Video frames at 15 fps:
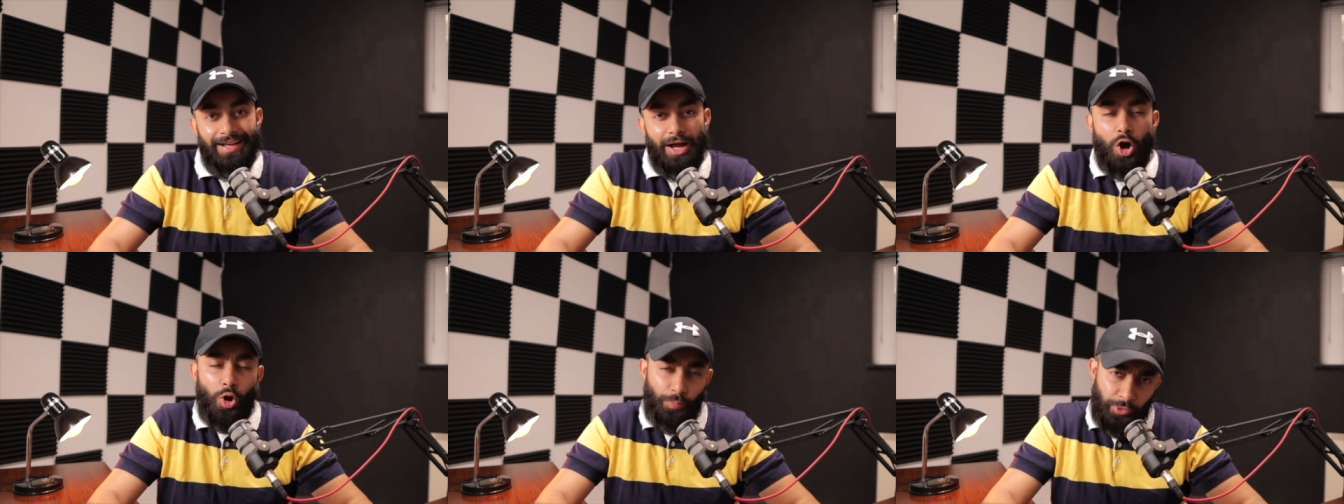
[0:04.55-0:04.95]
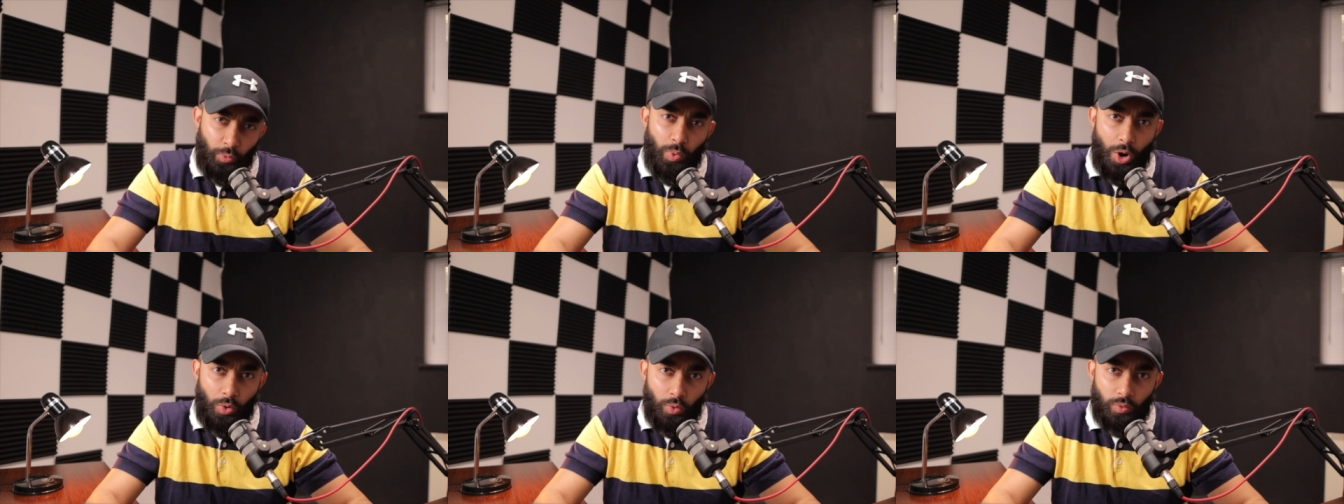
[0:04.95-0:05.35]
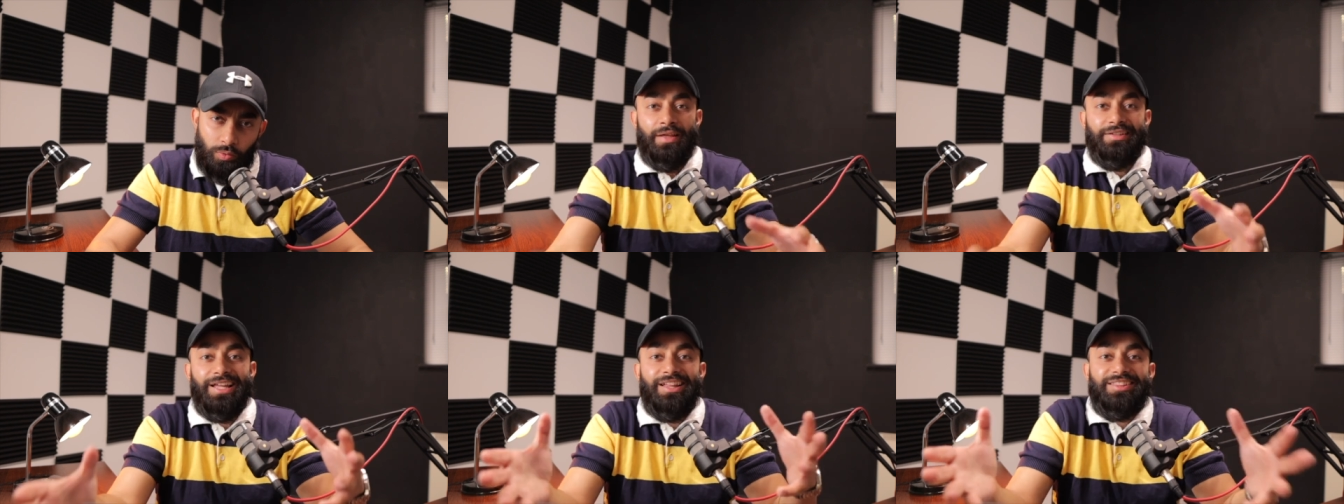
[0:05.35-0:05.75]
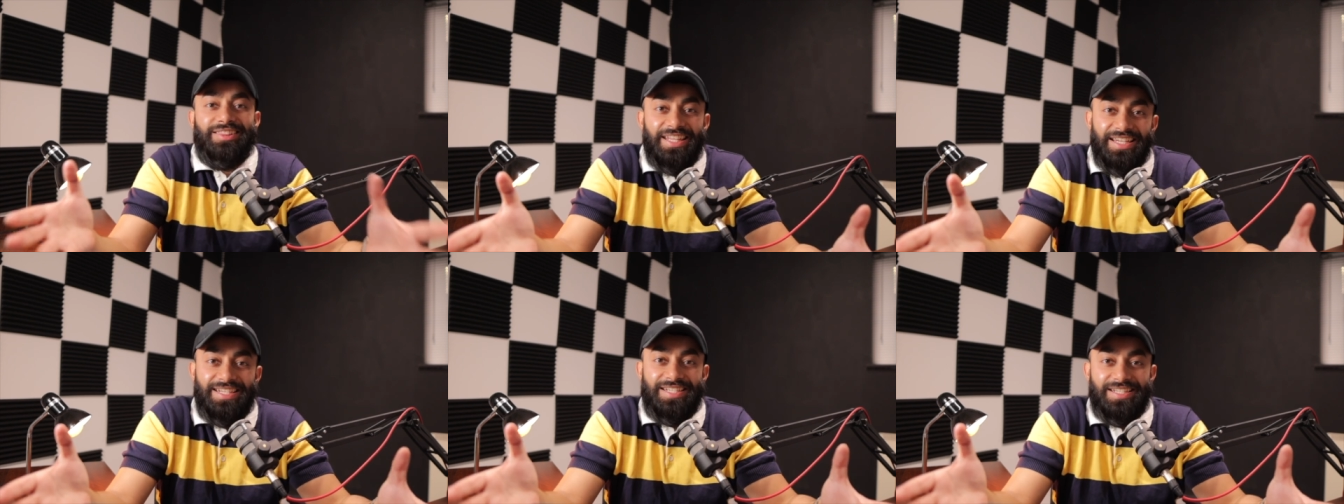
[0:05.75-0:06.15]
I hope you're well. Now,
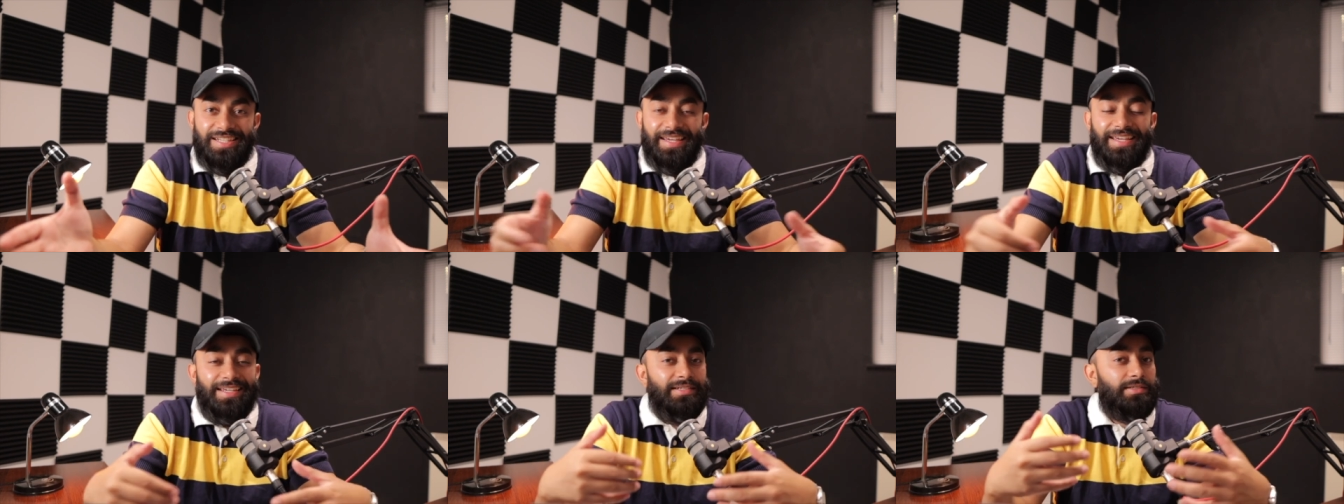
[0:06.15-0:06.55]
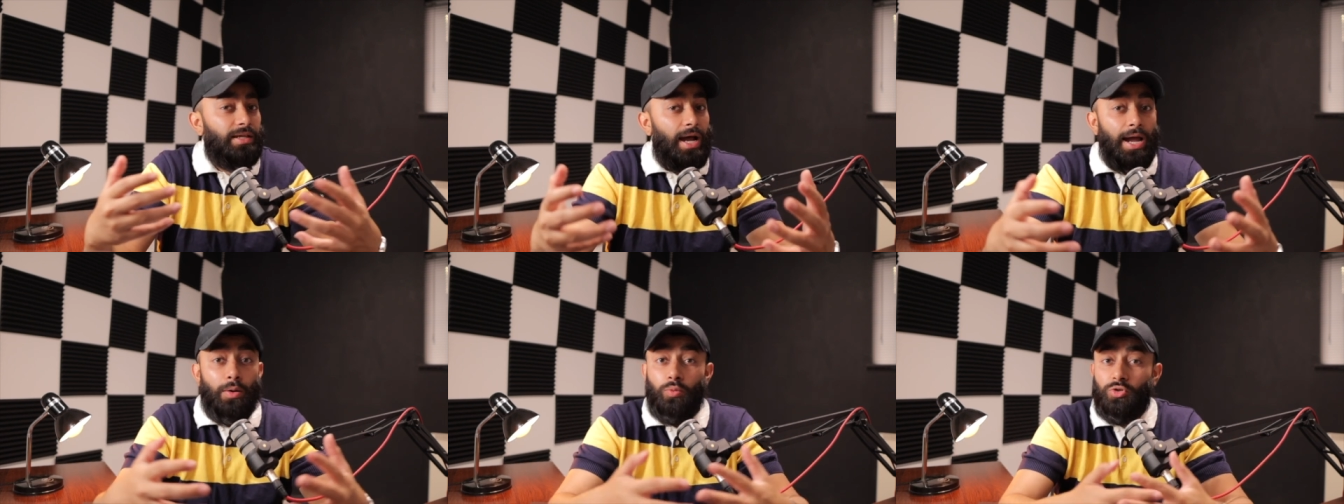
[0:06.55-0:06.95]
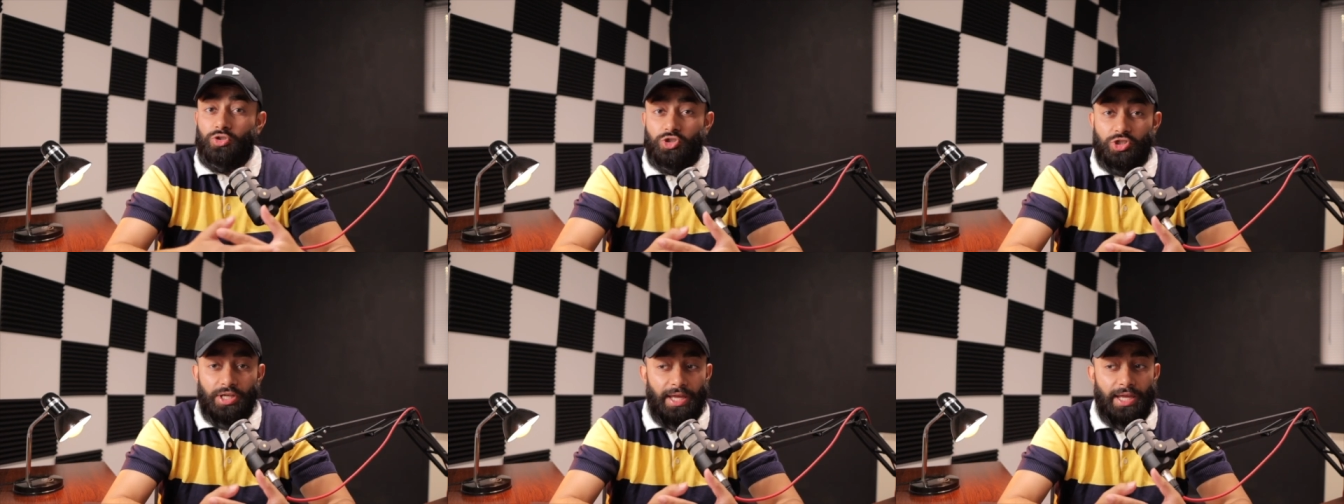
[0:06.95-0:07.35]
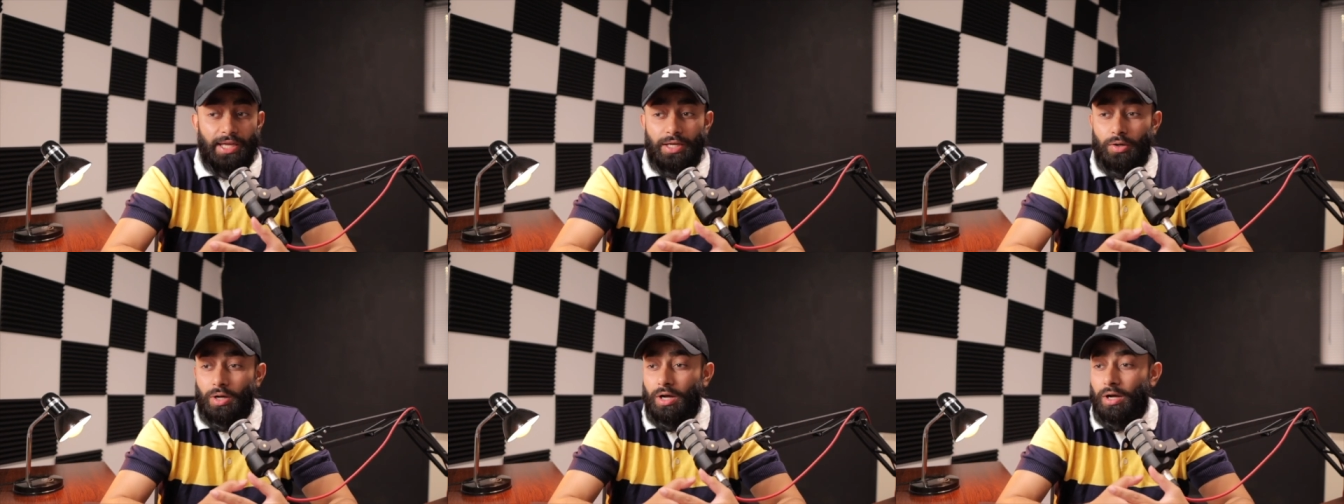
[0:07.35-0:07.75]
this is, I would
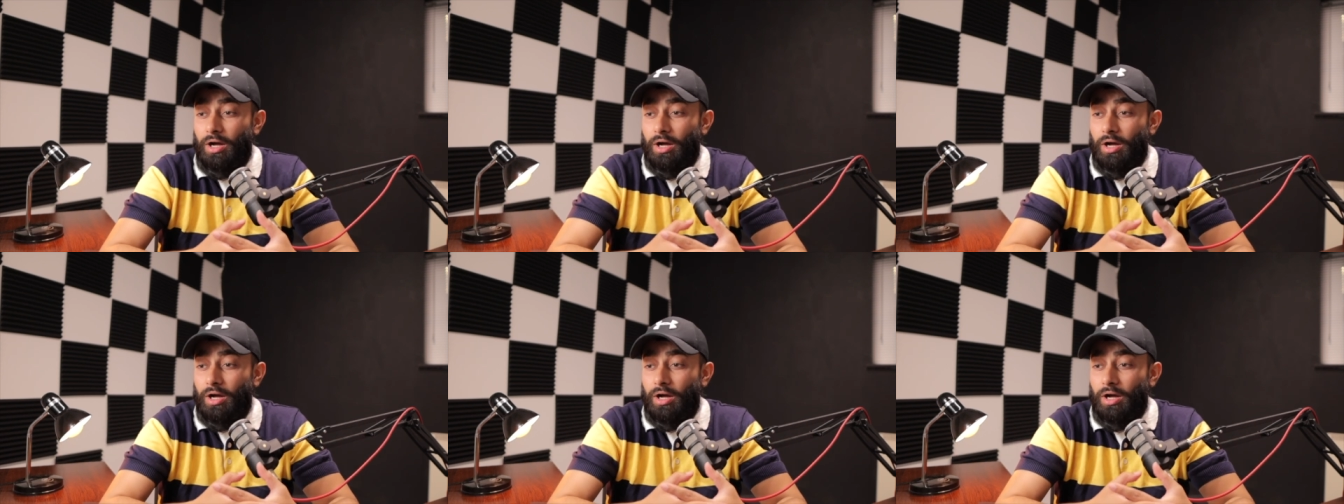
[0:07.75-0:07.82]
say,